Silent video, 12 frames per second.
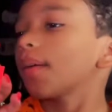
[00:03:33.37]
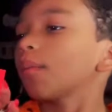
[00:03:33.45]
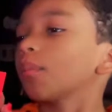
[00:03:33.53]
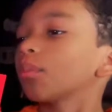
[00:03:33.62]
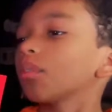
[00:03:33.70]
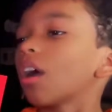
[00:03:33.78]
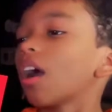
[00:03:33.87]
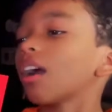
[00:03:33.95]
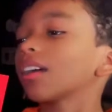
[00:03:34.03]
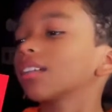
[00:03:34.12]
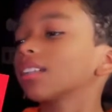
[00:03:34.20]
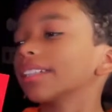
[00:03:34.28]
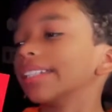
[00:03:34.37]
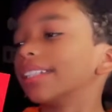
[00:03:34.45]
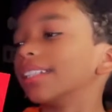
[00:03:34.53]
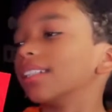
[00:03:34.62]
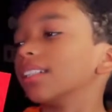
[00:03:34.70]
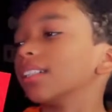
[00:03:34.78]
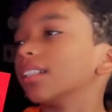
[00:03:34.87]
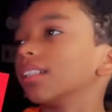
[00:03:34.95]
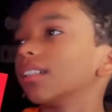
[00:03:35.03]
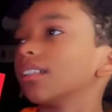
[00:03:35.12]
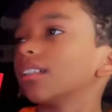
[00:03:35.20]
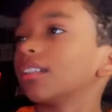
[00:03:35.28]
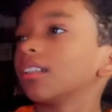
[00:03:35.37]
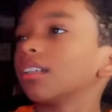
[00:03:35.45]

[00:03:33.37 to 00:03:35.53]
(not speaking)